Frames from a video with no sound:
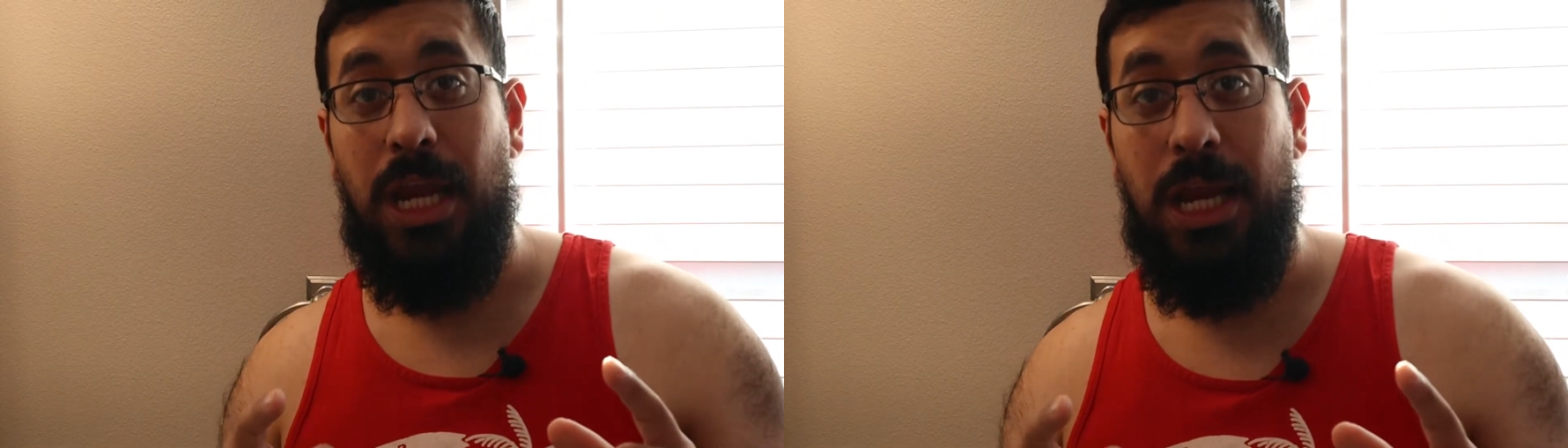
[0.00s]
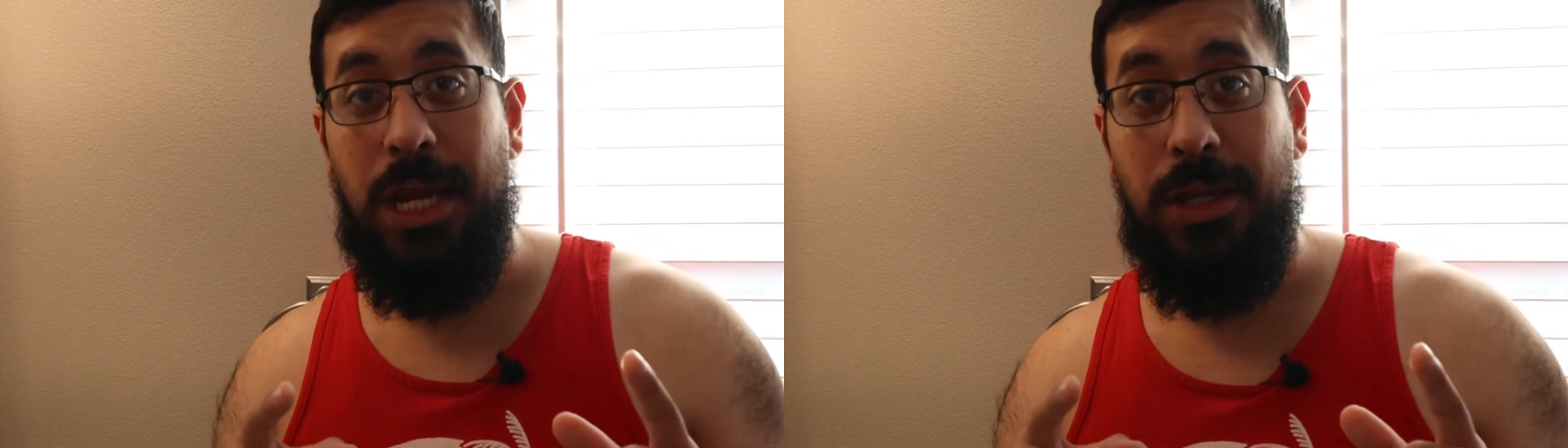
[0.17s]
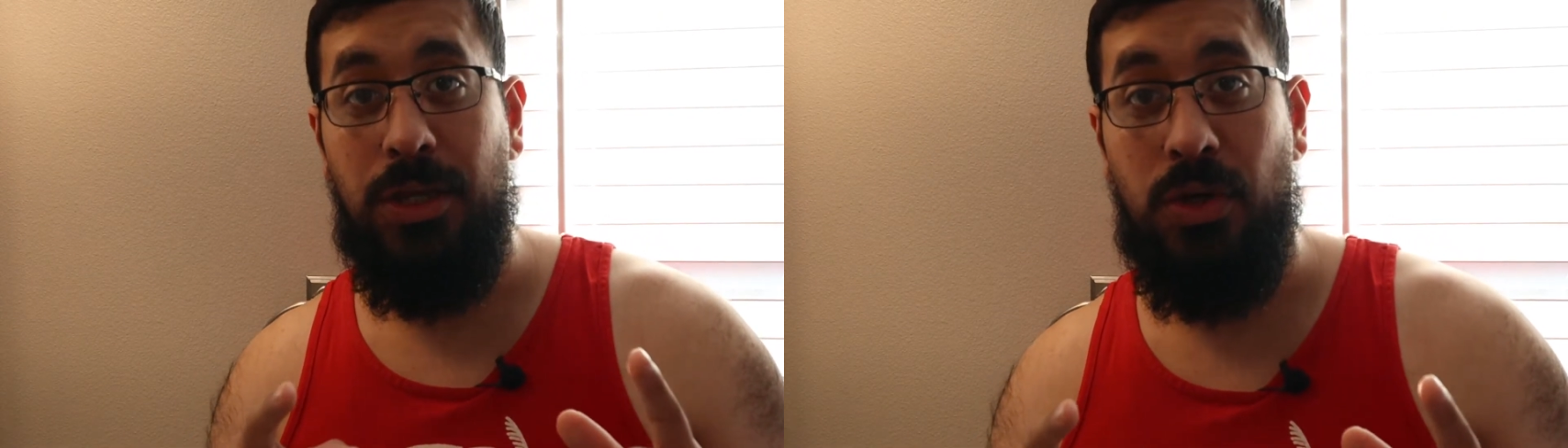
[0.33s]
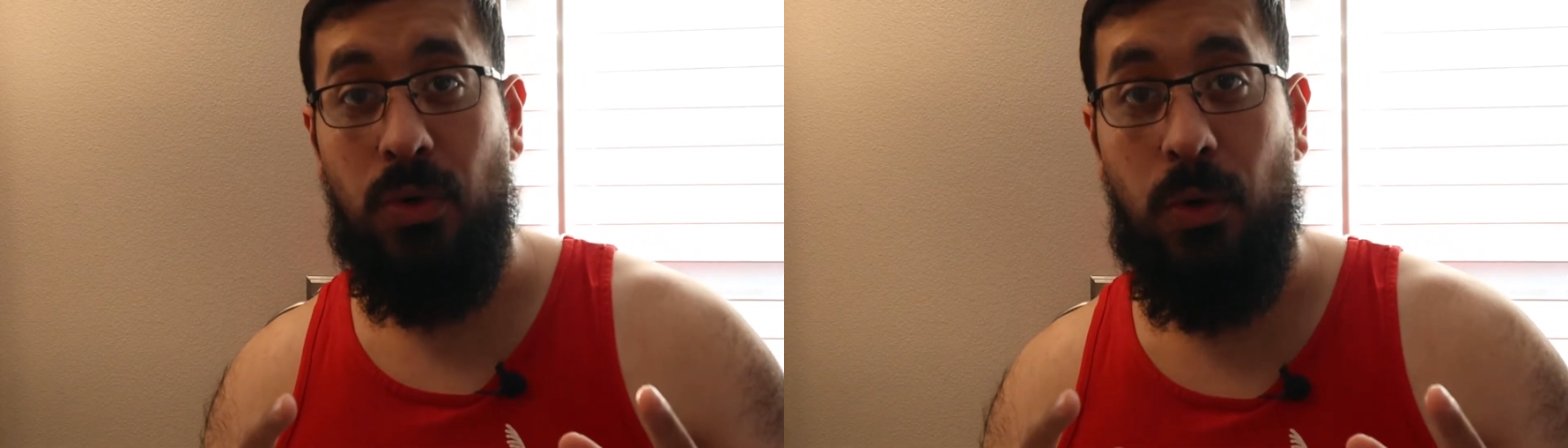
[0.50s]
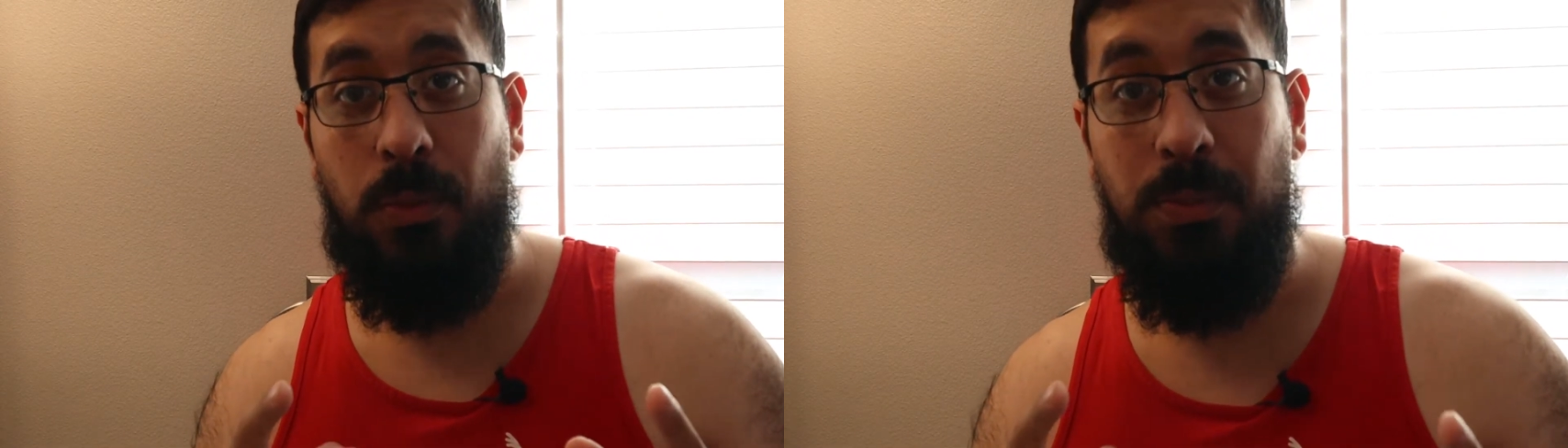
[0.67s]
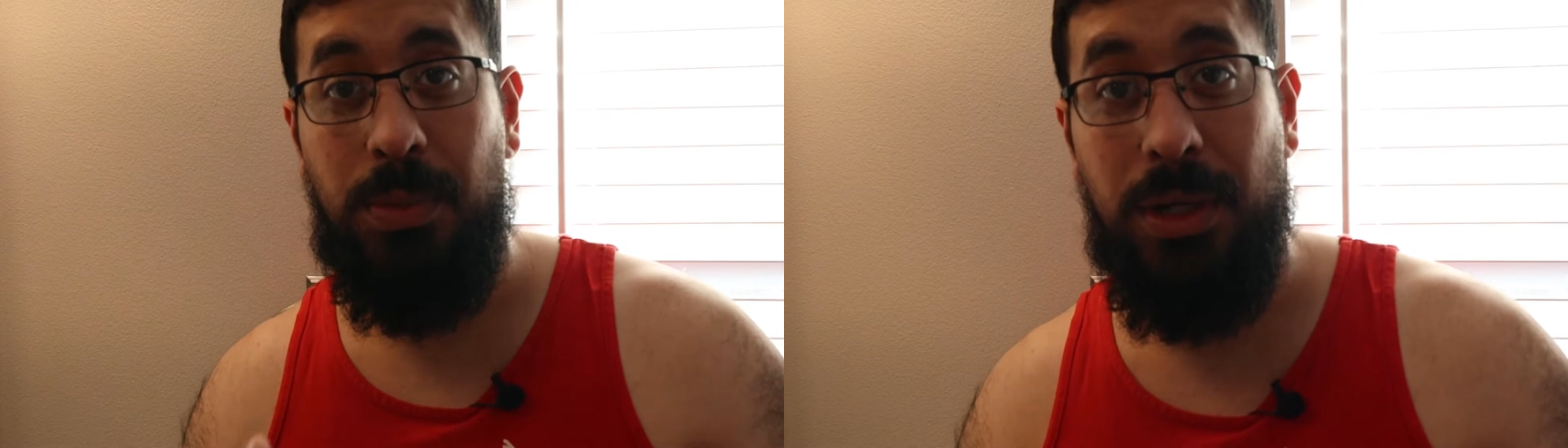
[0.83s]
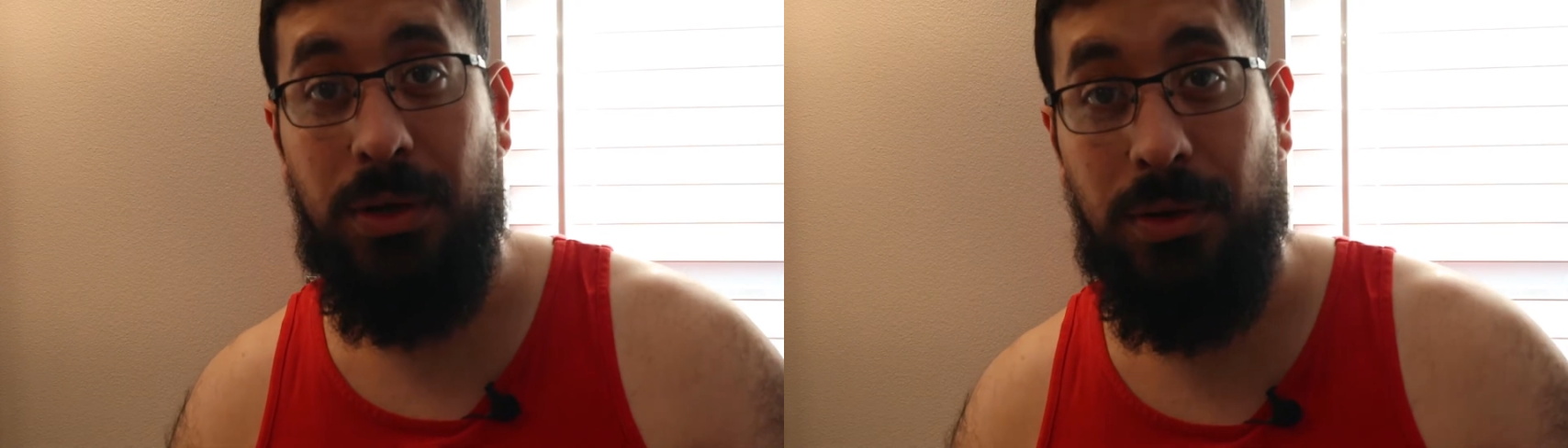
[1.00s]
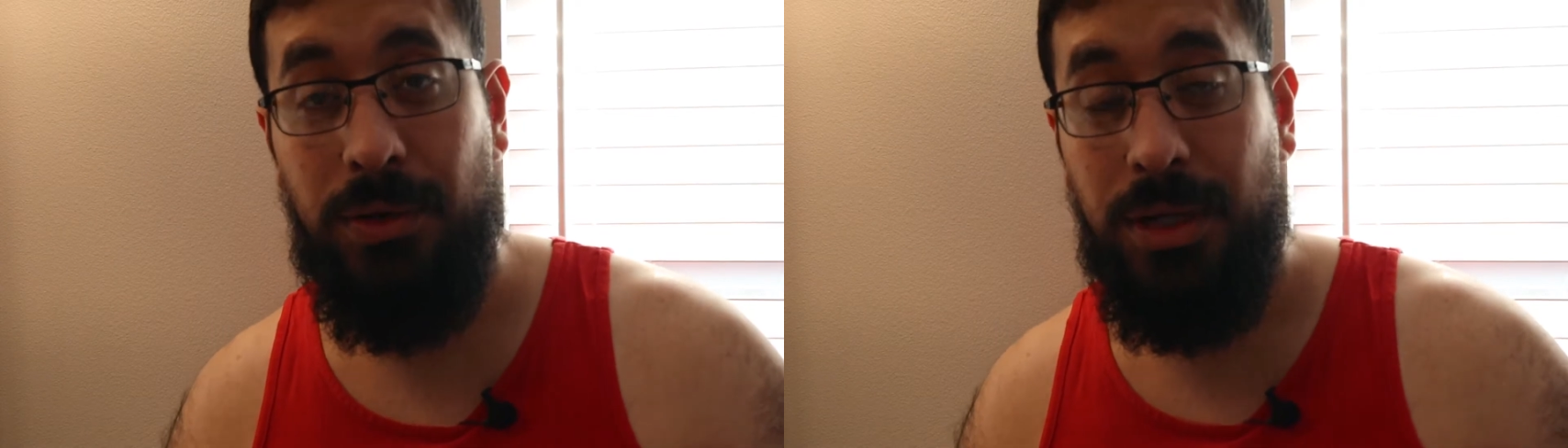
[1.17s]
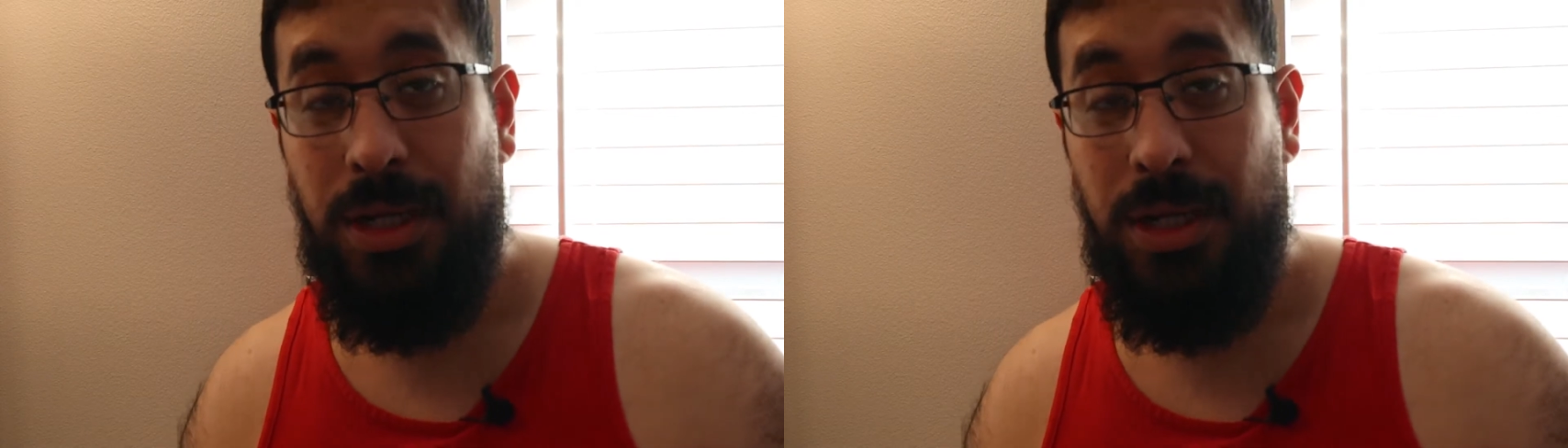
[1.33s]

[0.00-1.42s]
in your beard